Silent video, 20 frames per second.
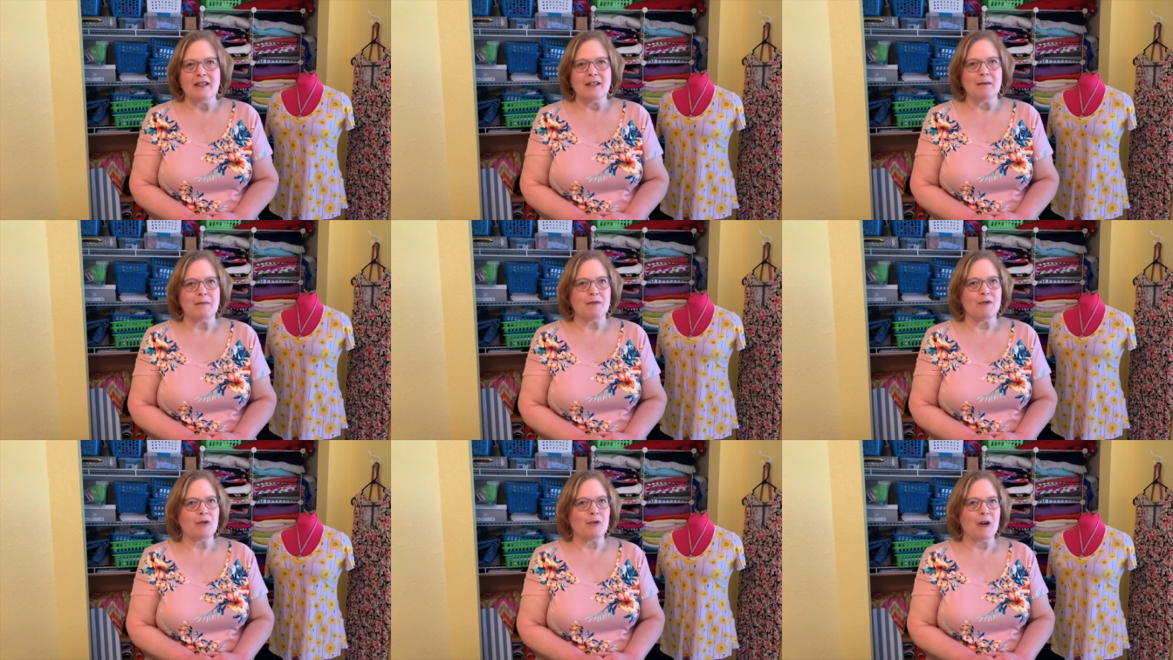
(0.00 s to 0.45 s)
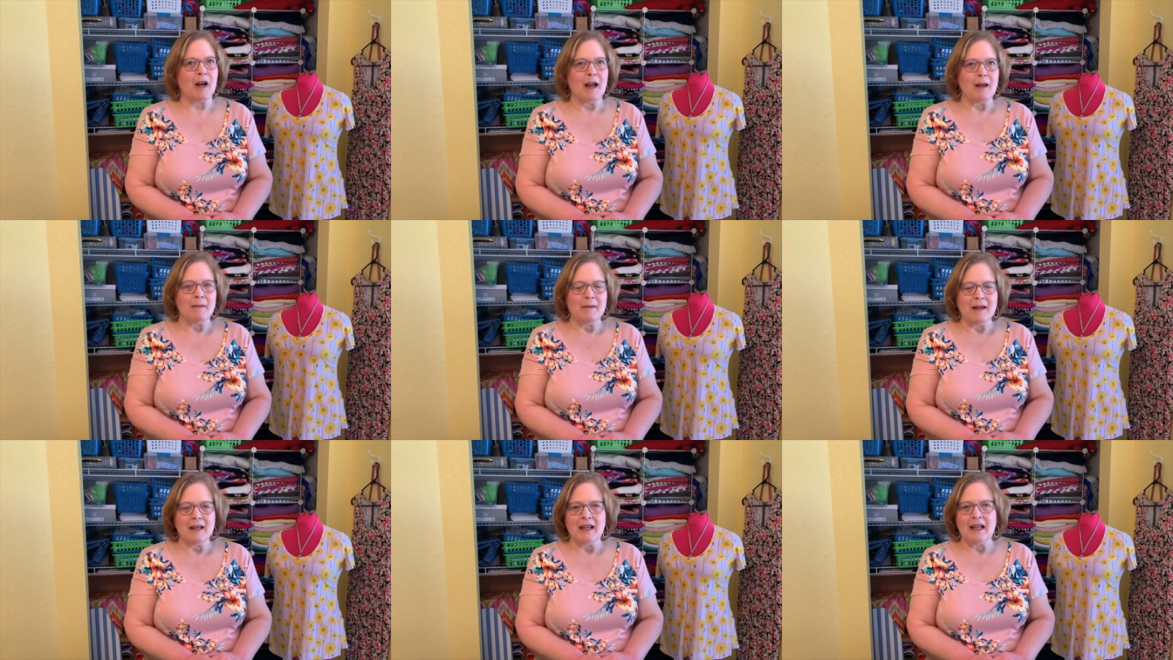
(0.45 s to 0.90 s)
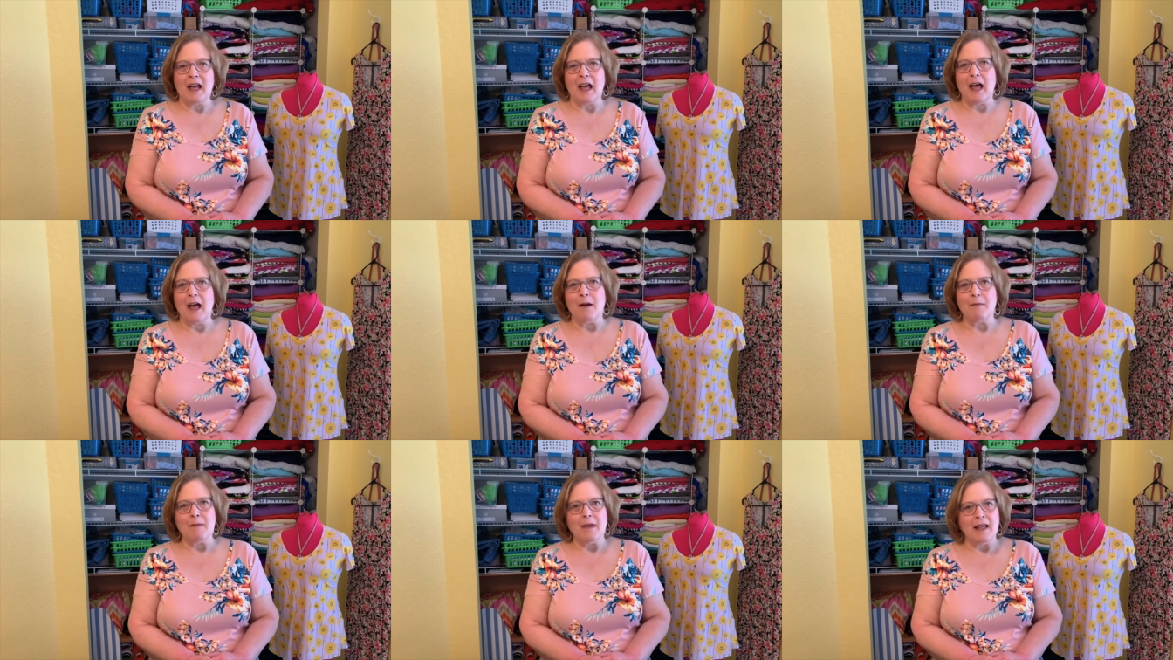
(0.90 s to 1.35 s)
subscribing,
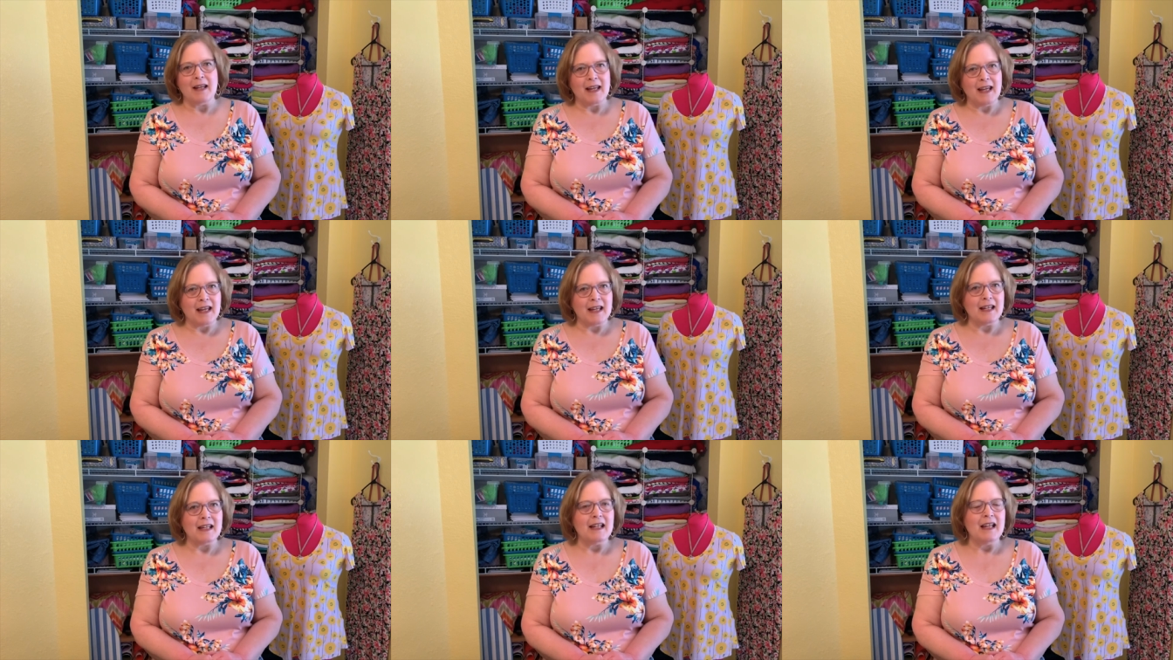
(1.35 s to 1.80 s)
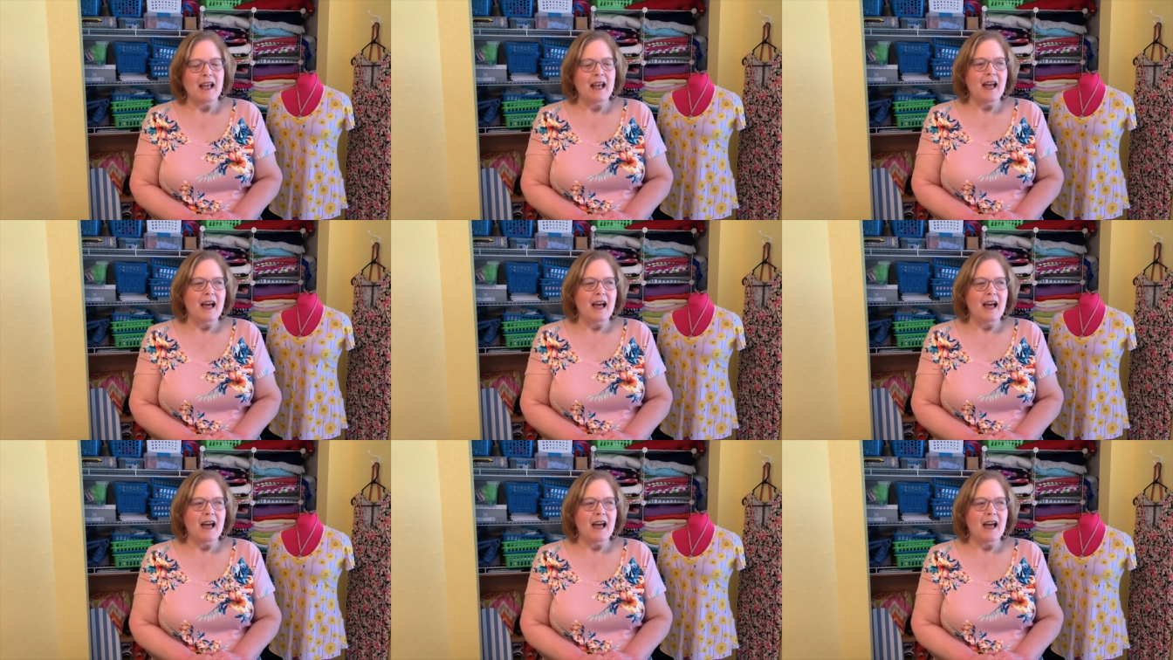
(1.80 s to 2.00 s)
commenting.